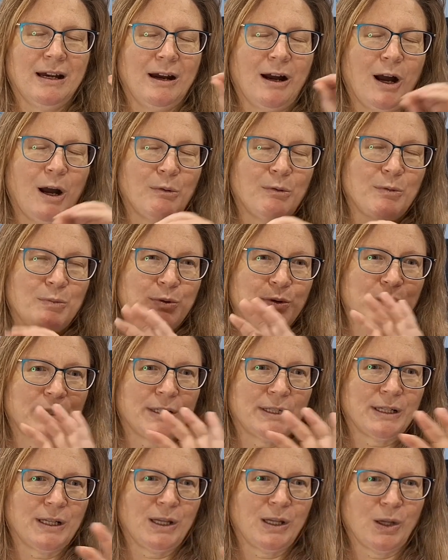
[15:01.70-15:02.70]
I will put
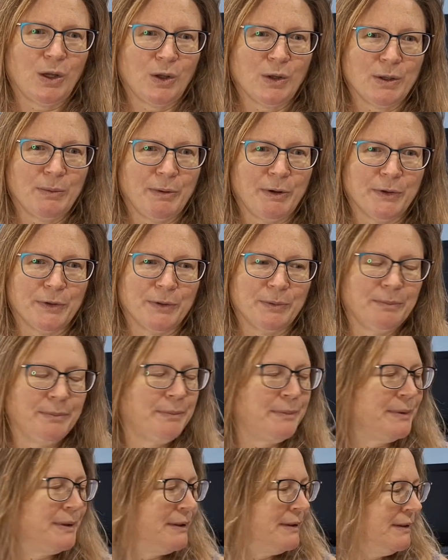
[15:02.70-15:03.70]
it along the bottom.
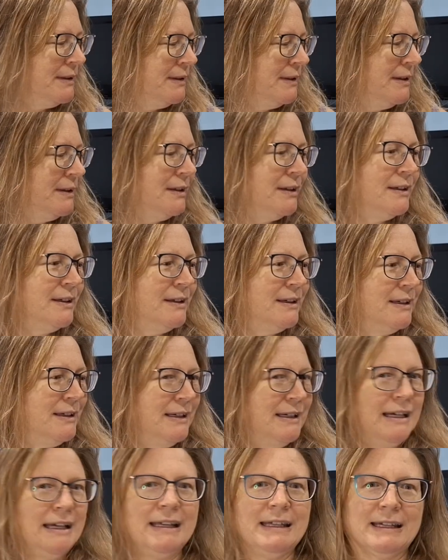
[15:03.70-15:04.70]

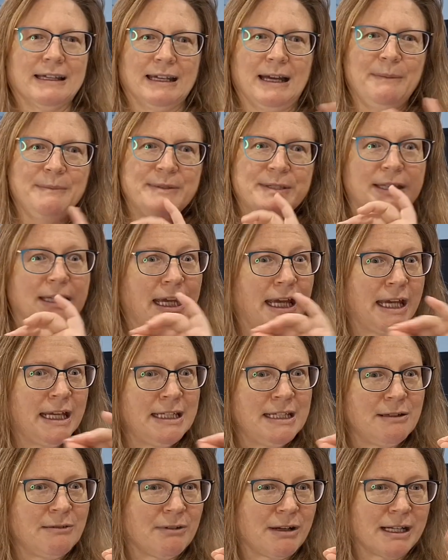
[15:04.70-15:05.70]
Comes in
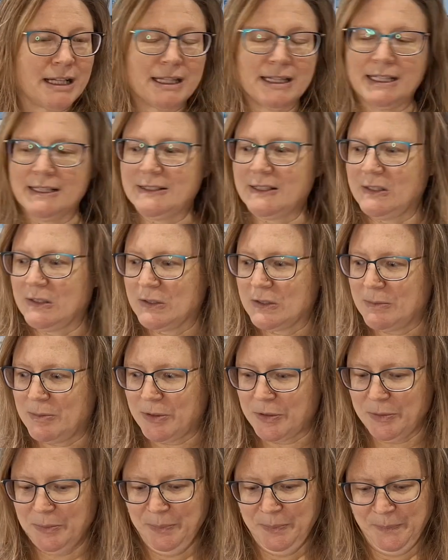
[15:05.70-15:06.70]
handy running things along the
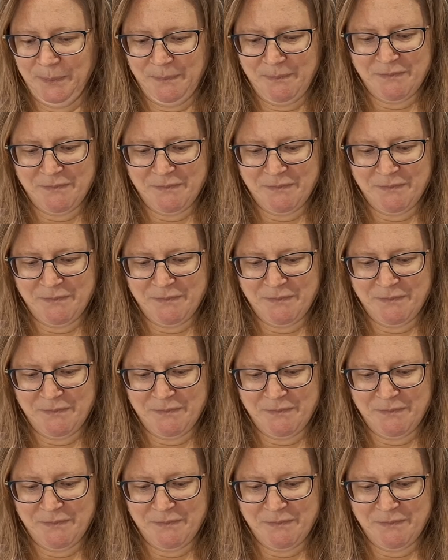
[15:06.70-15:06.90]
bottom.